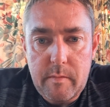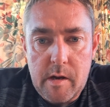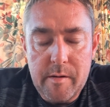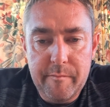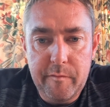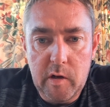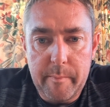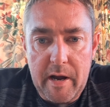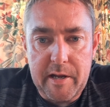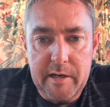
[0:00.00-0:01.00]
I'm fully
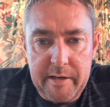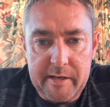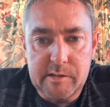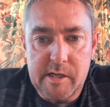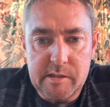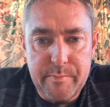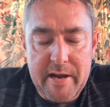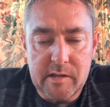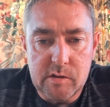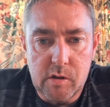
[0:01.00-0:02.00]
back in it next season
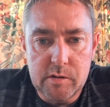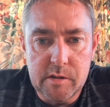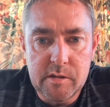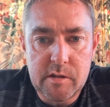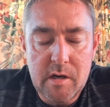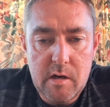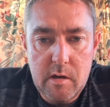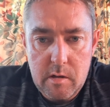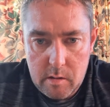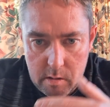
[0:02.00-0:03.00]
making sauces.
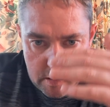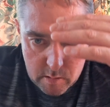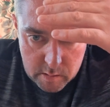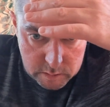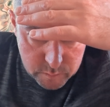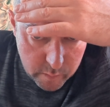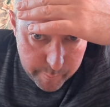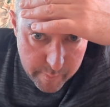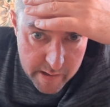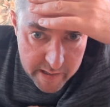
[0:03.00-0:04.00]

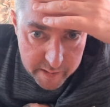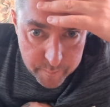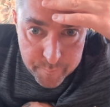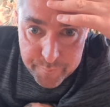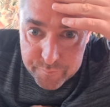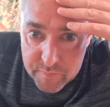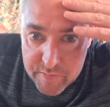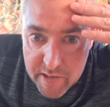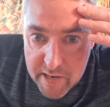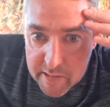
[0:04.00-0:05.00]
Man,
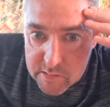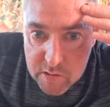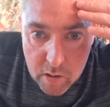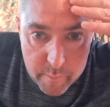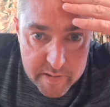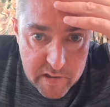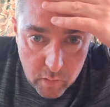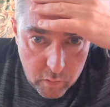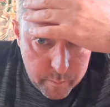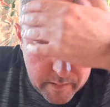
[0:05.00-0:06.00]
that has got me
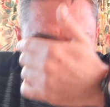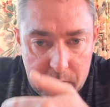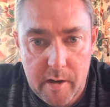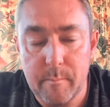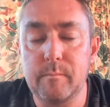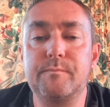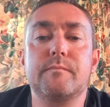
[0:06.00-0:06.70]
going big time.